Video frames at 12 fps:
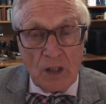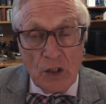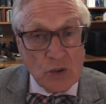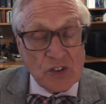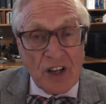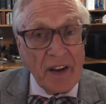
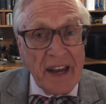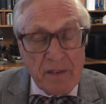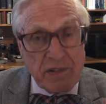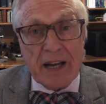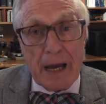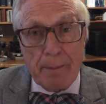You should start
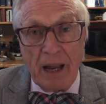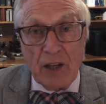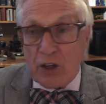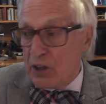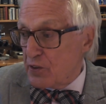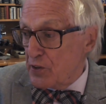every day by
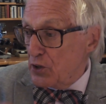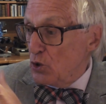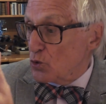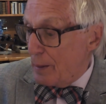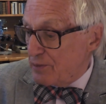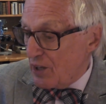looking at the
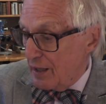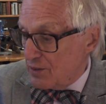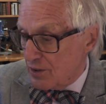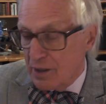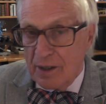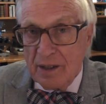news
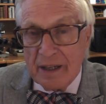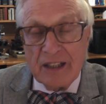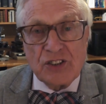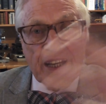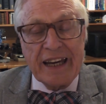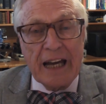websites
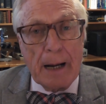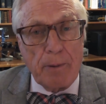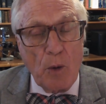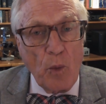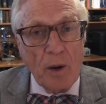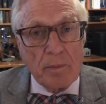and checking up
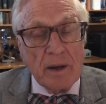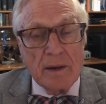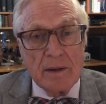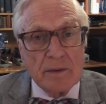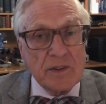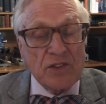on what
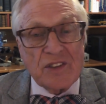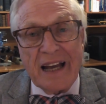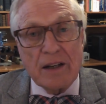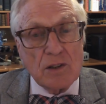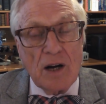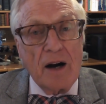the
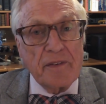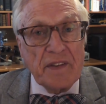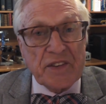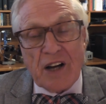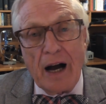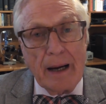Telegraph and the
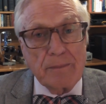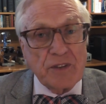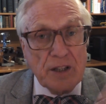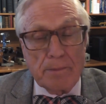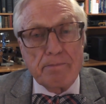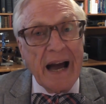Times
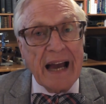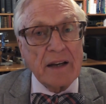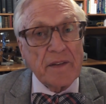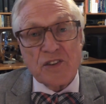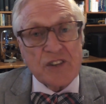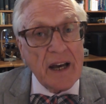and the Mail
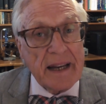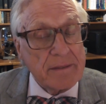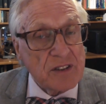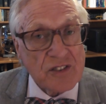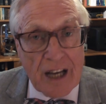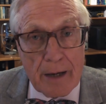and the Sun have
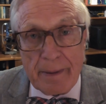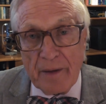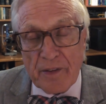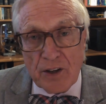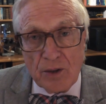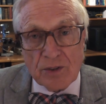to say about
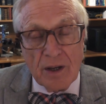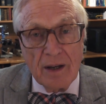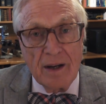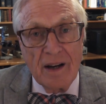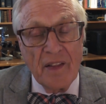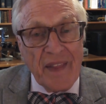the news.
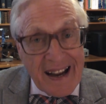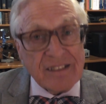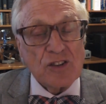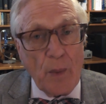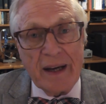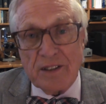
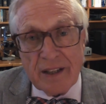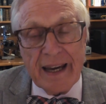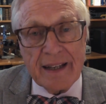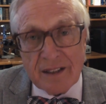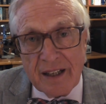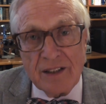That's the way to
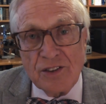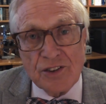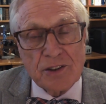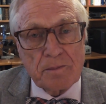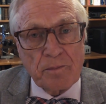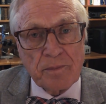get
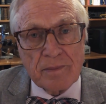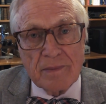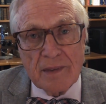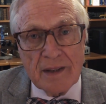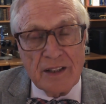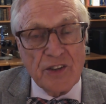kids
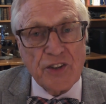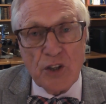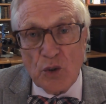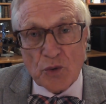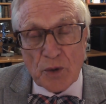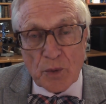
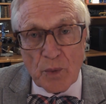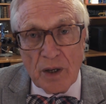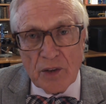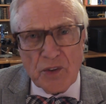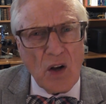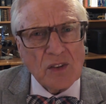enthused with the
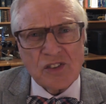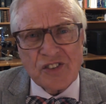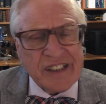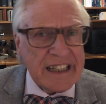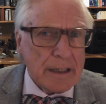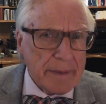world, not
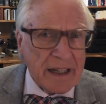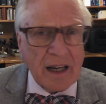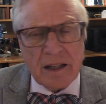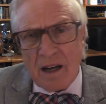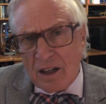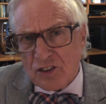sitting them in
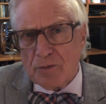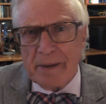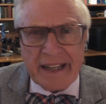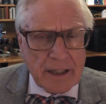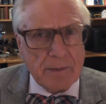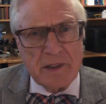class and
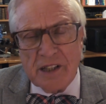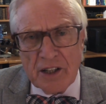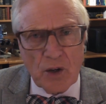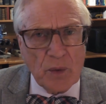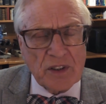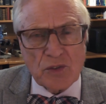making them
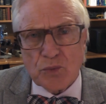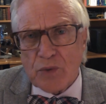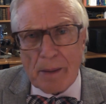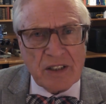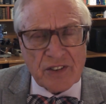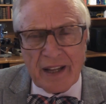learn all this
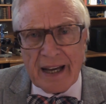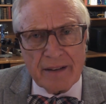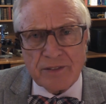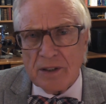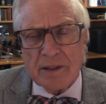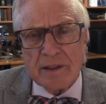rubbish they
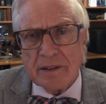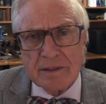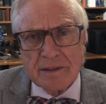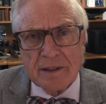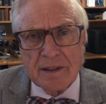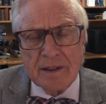have to learn.
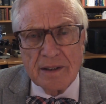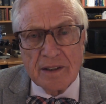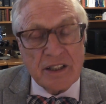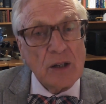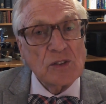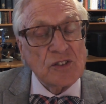
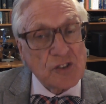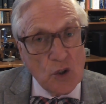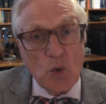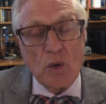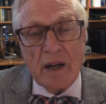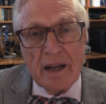No,
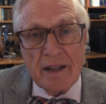school